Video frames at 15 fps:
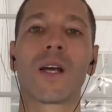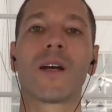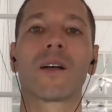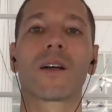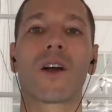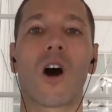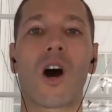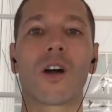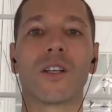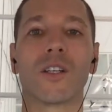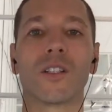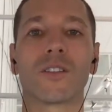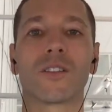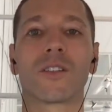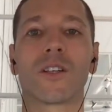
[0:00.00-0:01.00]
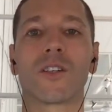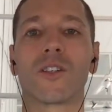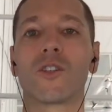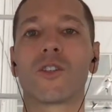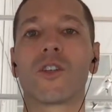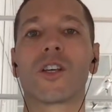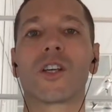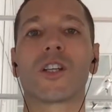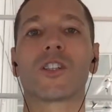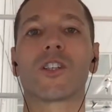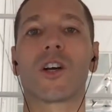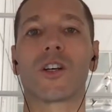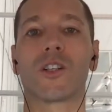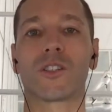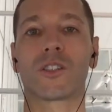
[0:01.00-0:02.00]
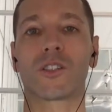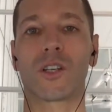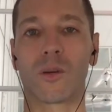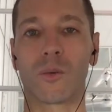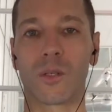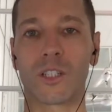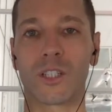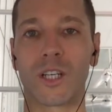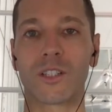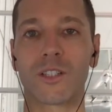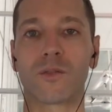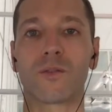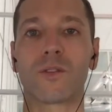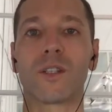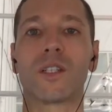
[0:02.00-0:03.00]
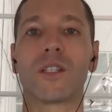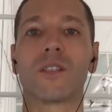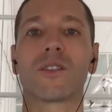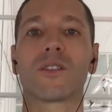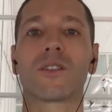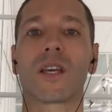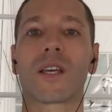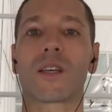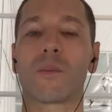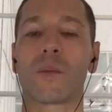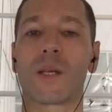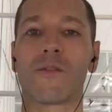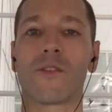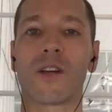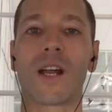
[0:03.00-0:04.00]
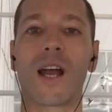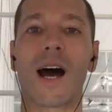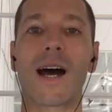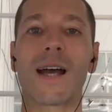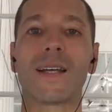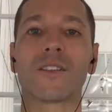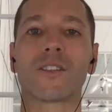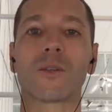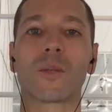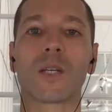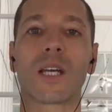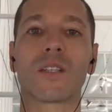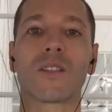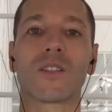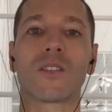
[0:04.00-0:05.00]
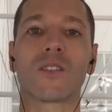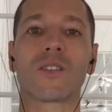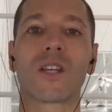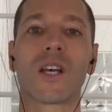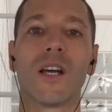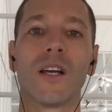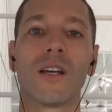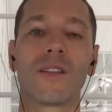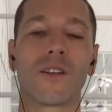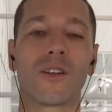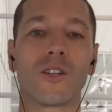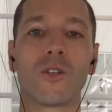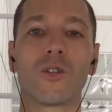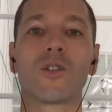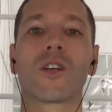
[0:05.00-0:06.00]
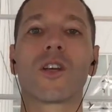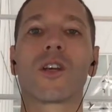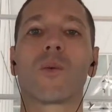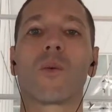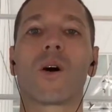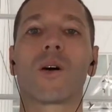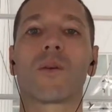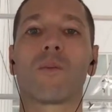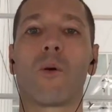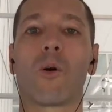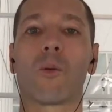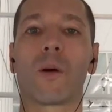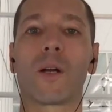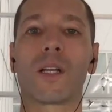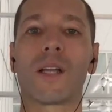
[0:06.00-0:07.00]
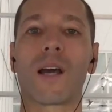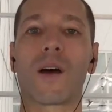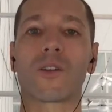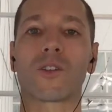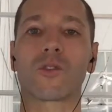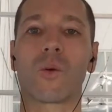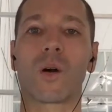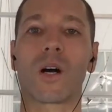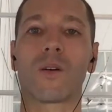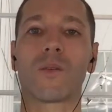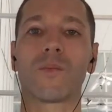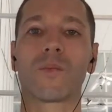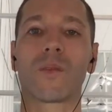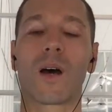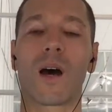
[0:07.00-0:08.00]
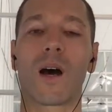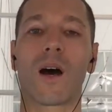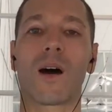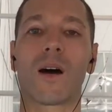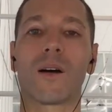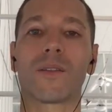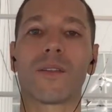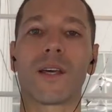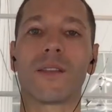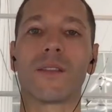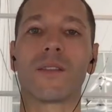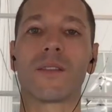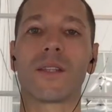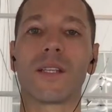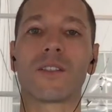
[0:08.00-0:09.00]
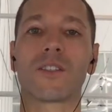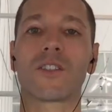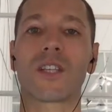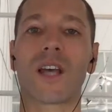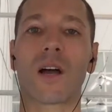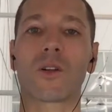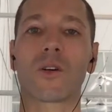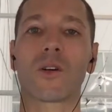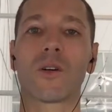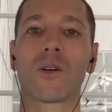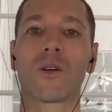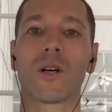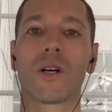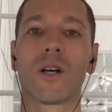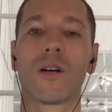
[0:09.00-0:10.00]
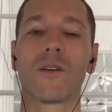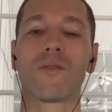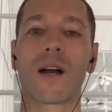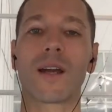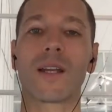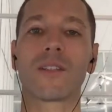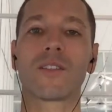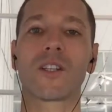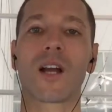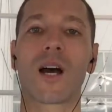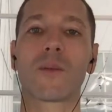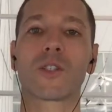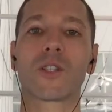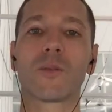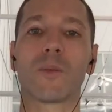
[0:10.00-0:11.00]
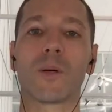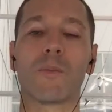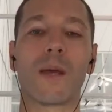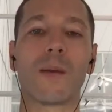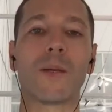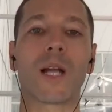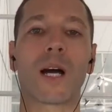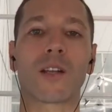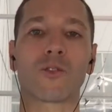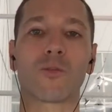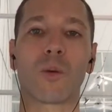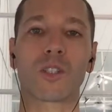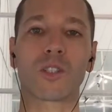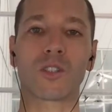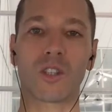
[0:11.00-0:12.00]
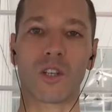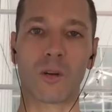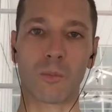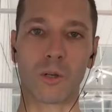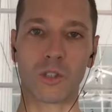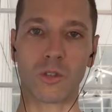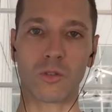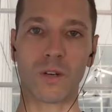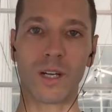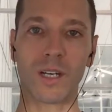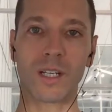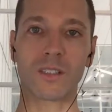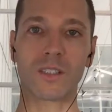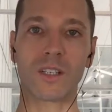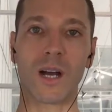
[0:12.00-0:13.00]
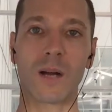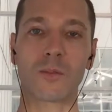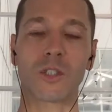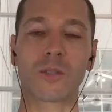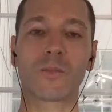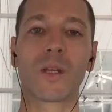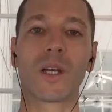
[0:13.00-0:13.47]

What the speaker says: Con is they're usually going to charge origination fees. They can be very high in some cases. They're usually going to want more money down as well than the seller financing option, but maybe not as much as a commercial financing option